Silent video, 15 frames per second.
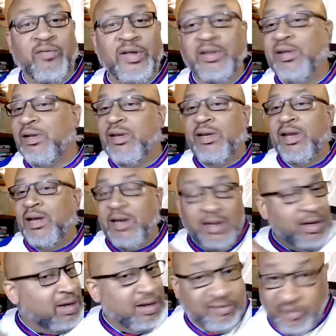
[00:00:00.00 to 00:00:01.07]
They
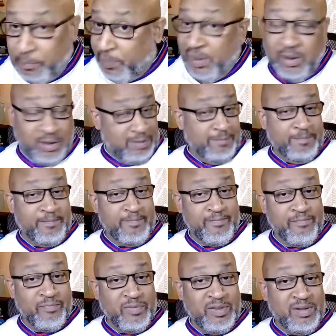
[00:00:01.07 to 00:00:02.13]
didn't disappear.
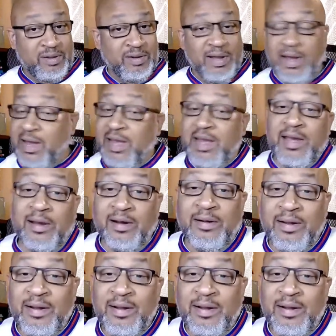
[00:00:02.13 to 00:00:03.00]
They're here.